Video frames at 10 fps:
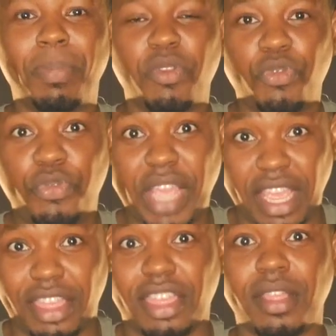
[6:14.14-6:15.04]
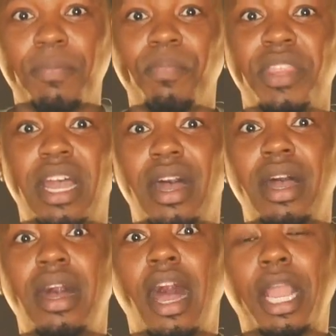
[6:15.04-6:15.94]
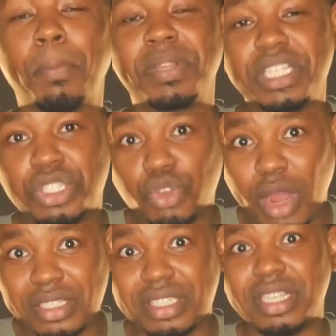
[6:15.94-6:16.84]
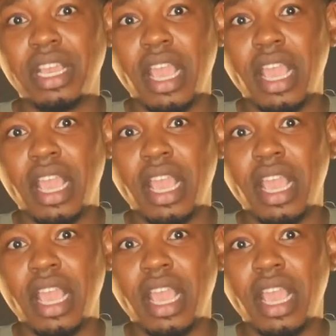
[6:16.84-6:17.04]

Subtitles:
but faith. A complete trust